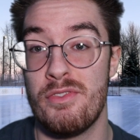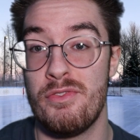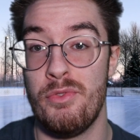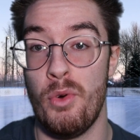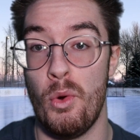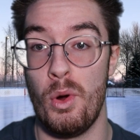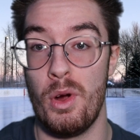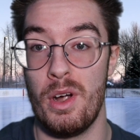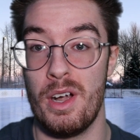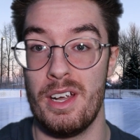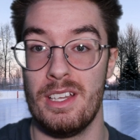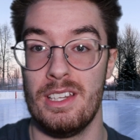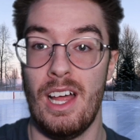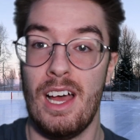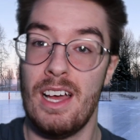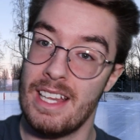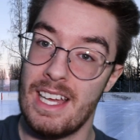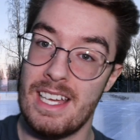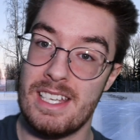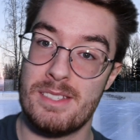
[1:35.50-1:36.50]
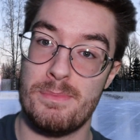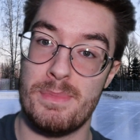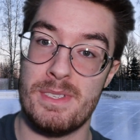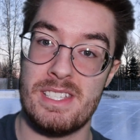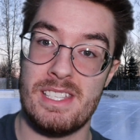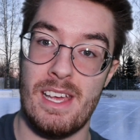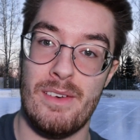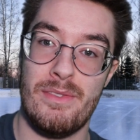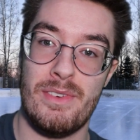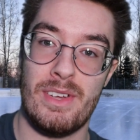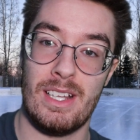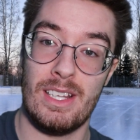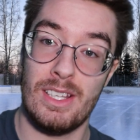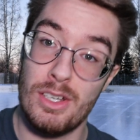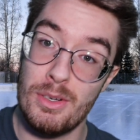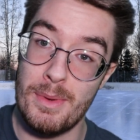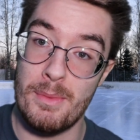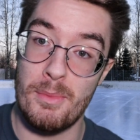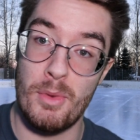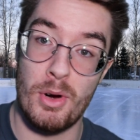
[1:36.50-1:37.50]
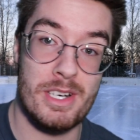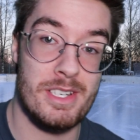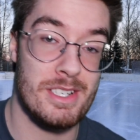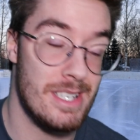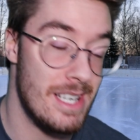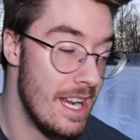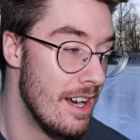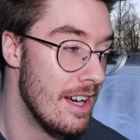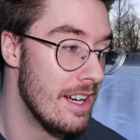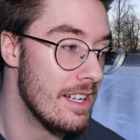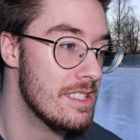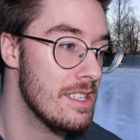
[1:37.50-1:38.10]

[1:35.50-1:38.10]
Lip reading: 4, a lot less specific, a little bit more generic,